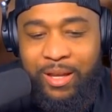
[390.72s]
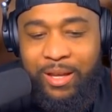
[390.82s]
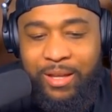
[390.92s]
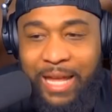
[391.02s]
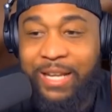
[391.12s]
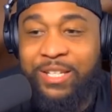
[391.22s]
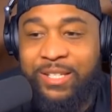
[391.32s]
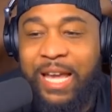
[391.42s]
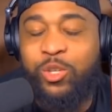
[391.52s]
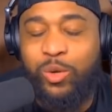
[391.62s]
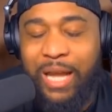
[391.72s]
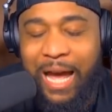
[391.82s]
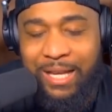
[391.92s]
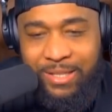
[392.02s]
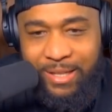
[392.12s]
that has
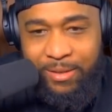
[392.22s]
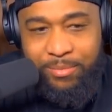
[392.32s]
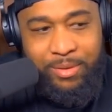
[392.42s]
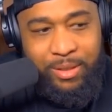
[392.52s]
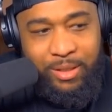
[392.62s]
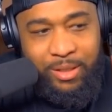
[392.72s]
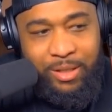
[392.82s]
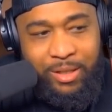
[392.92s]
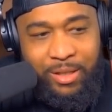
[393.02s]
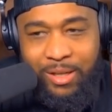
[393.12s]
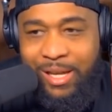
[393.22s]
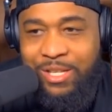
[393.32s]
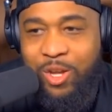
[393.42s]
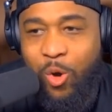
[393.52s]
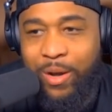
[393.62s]
sexualized him.
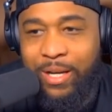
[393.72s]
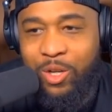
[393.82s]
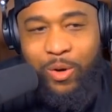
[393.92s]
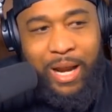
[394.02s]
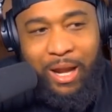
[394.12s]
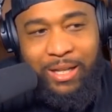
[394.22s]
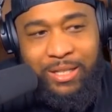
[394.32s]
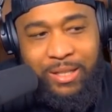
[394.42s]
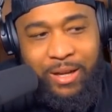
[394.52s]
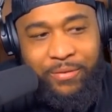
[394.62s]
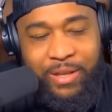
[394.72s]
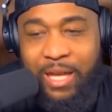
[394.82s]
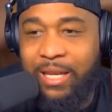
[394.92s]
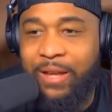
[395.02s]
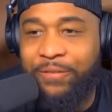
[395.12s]
He's going and doing all this stuff. He
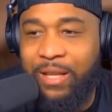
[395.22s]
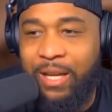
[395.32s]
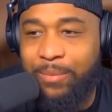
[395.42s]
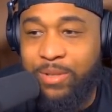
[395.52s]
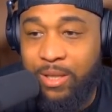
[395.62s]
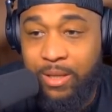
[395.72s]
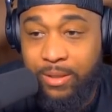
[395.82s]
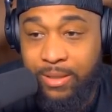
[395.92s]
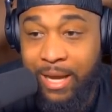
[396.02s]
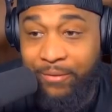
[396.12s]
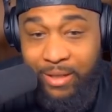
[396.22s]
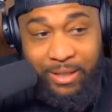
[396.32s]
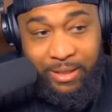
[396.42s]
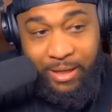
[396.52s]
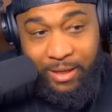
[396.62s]
get lifted up to the devil
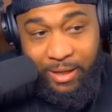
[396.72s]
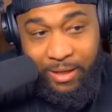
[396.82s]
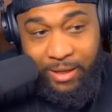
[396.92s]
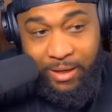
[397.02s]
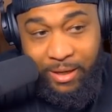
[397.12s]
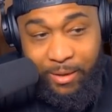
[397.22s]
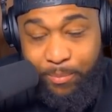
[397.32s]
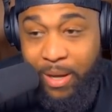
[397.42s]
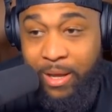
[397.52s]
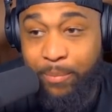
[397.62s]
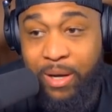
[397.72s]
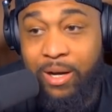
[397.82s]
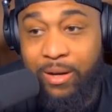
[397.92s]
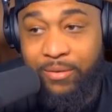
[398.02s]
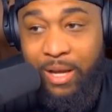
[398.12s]
in the
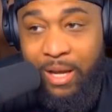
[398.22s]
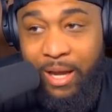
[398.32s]
above.